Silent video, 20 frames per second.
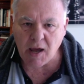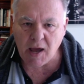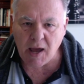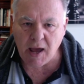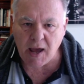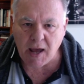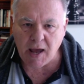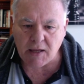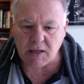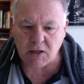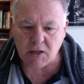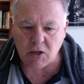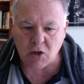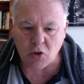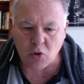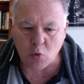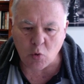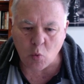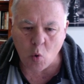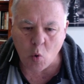and
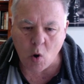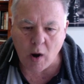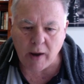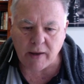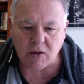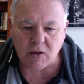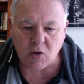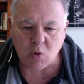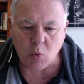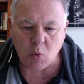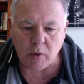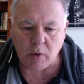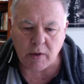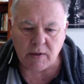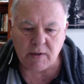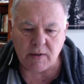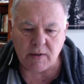the white queen